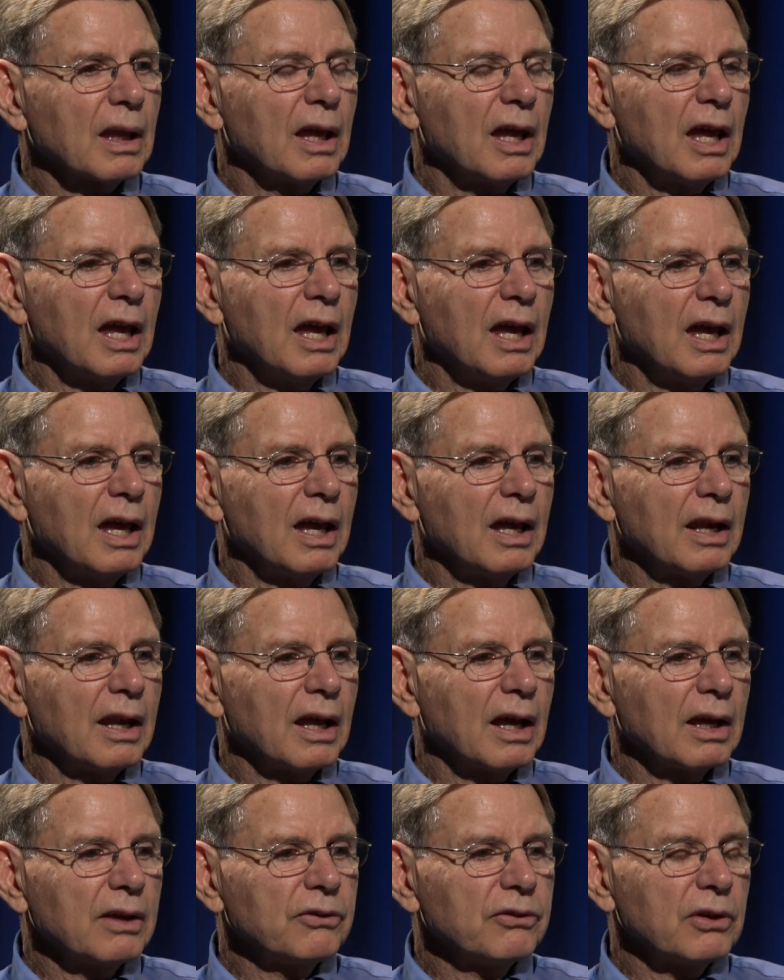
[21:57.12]
and
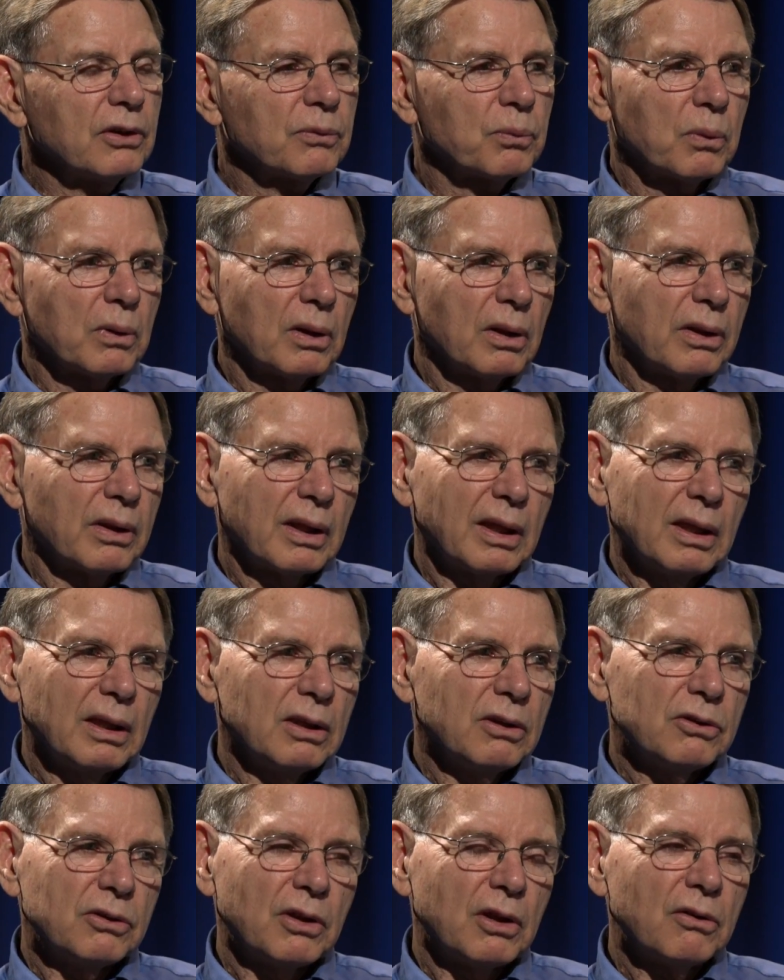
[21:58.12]
I says, well,
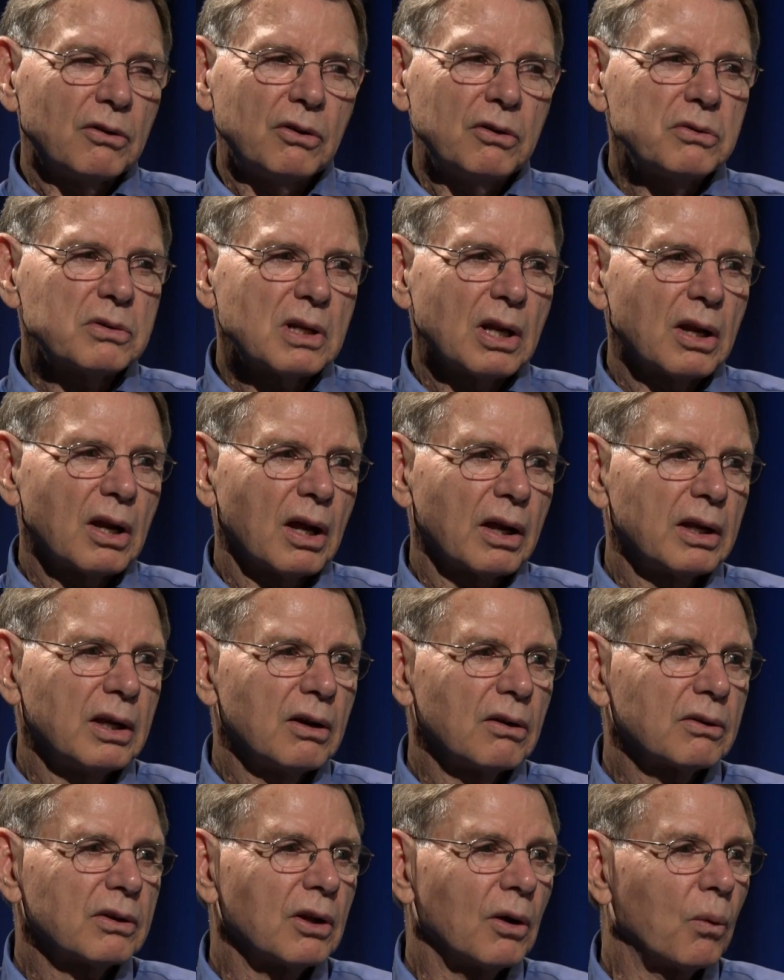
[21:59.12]
they're usually not
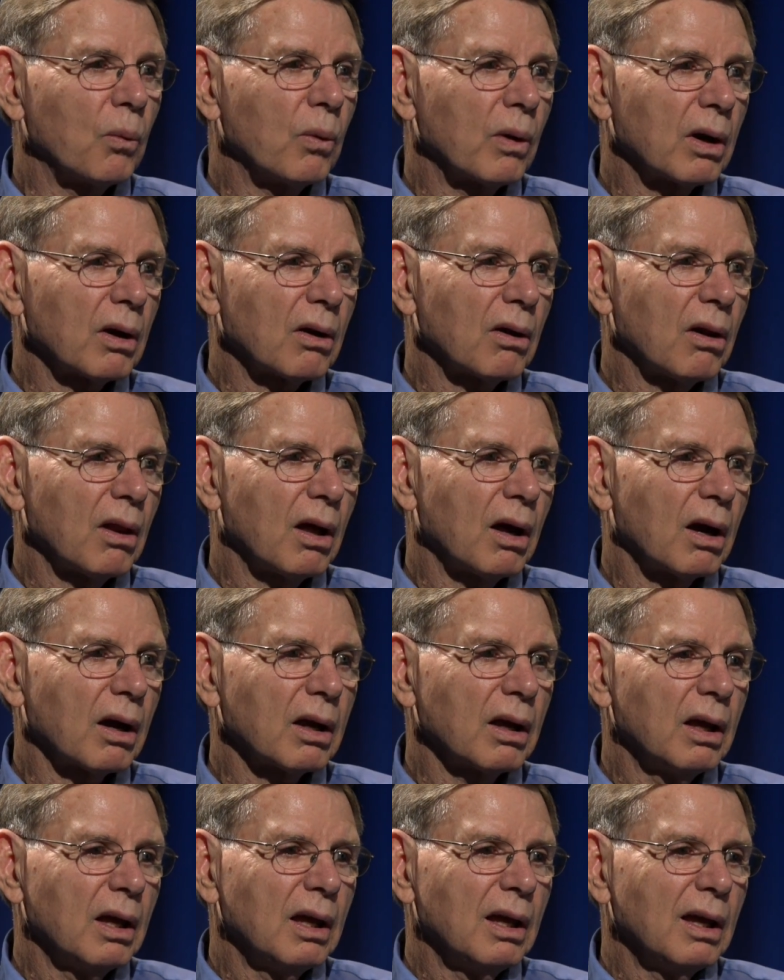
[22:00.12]
here till 1
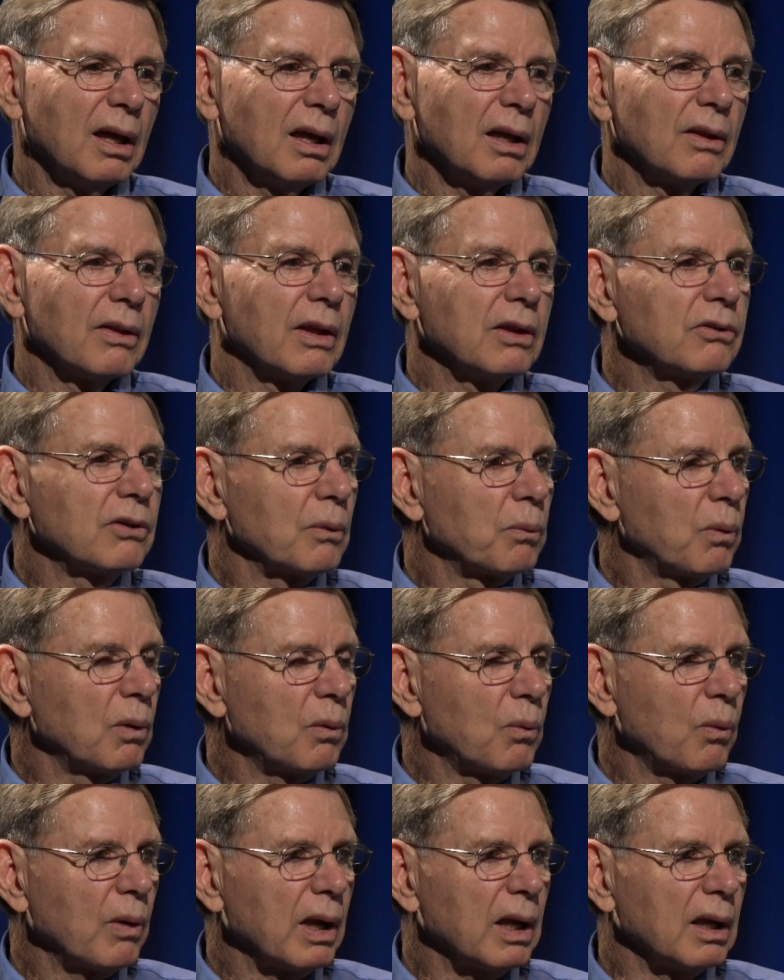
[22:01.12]
o'clock. They said,
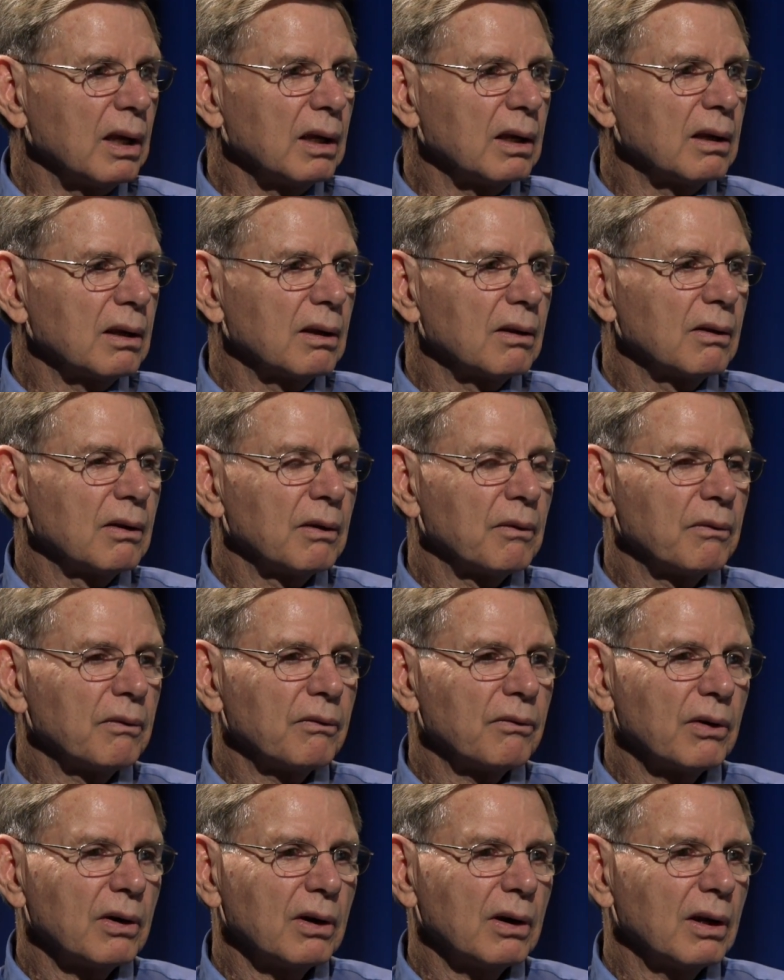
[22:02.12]
we'll wait. They were
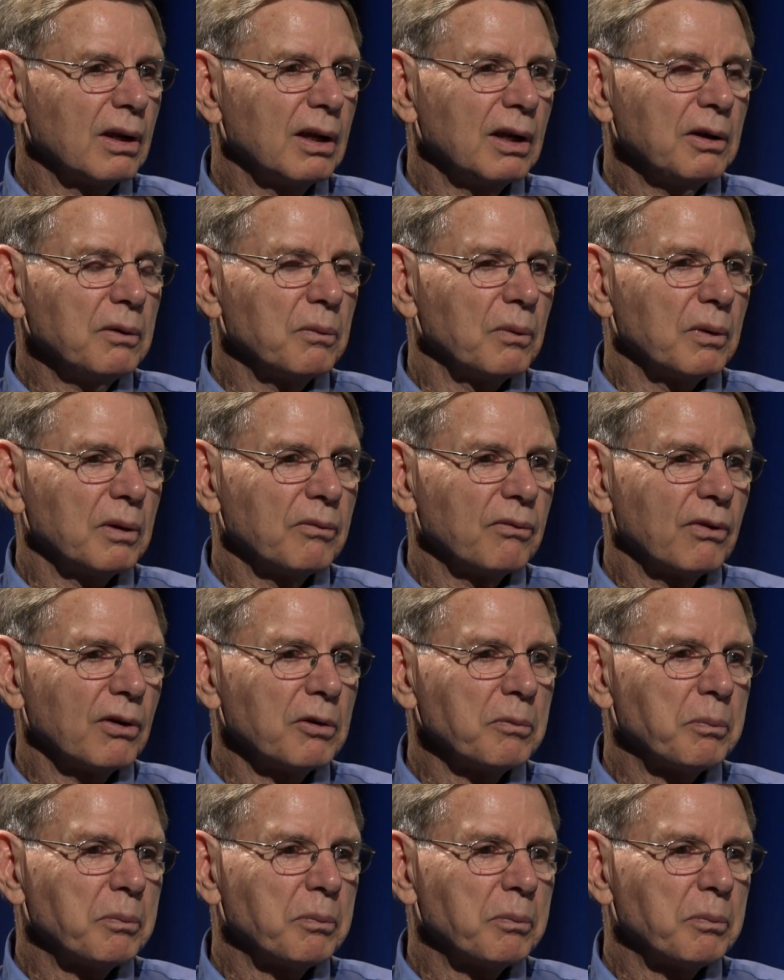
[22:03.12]
very